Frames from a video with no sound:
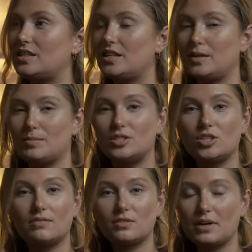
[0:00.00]
an image
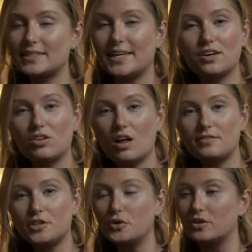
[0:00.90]
of a rectangle off
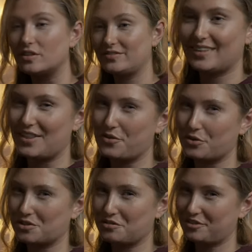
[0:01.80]
Google, and those are